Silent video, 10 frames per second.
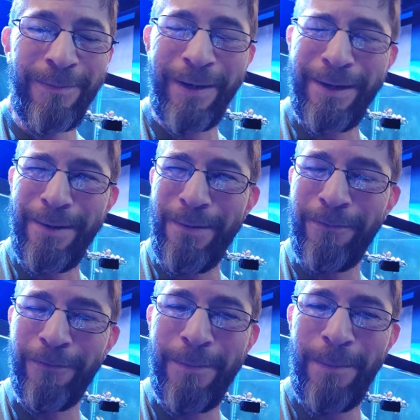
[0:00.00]
but I
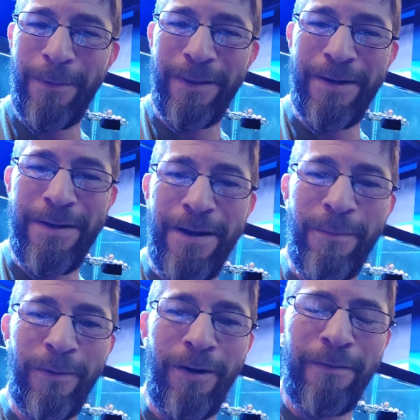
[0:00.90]
don't remember the
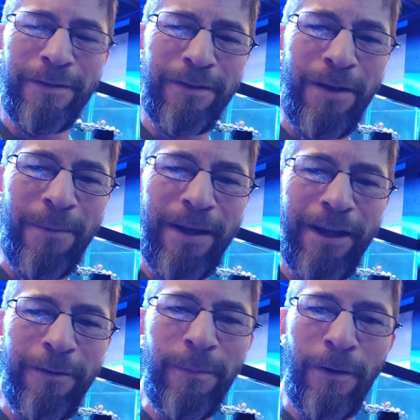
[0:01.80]
number off the top of my
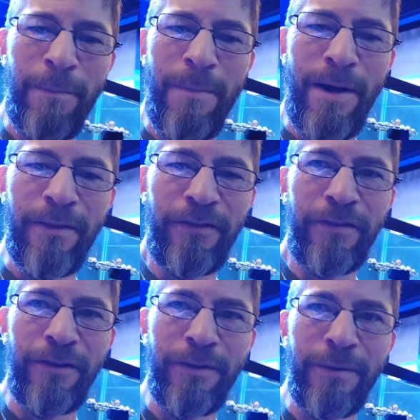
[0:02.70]
head per month.
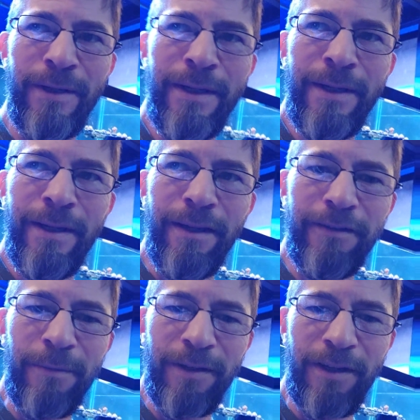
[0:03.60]
So it's
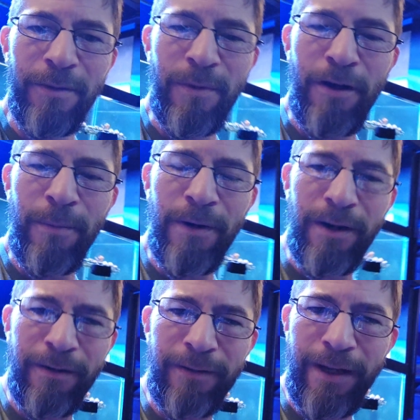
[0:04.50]
something in the
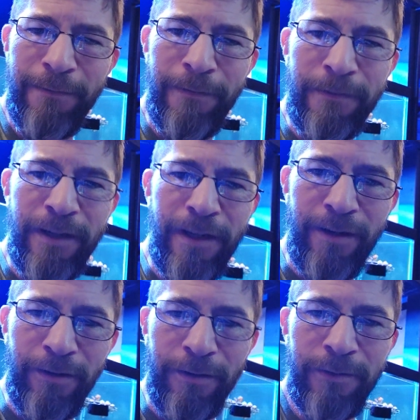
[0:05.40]
ballpark of like
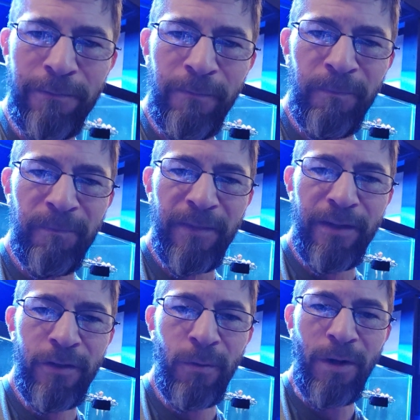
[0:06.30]
15 or
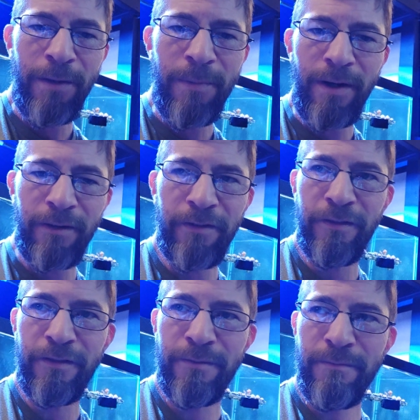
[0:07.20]
20
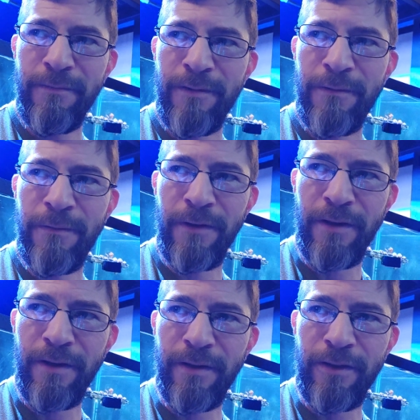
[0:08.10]
bucks for
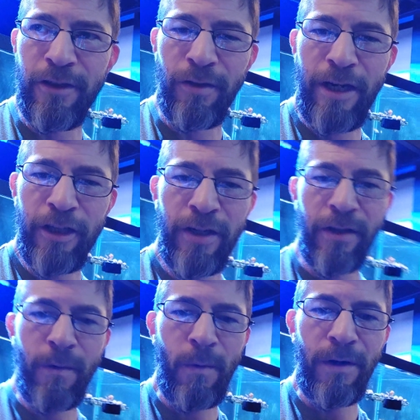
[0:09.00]
the duration of
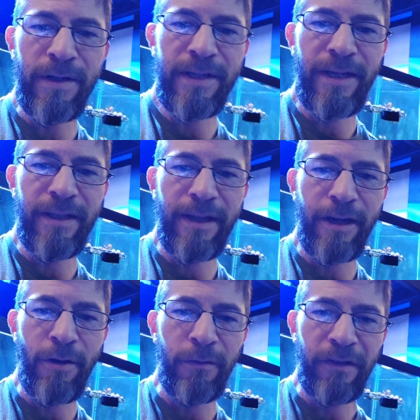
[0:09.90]
the quarantine that
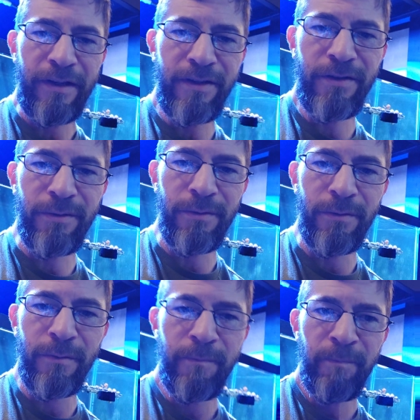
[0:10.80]
goes into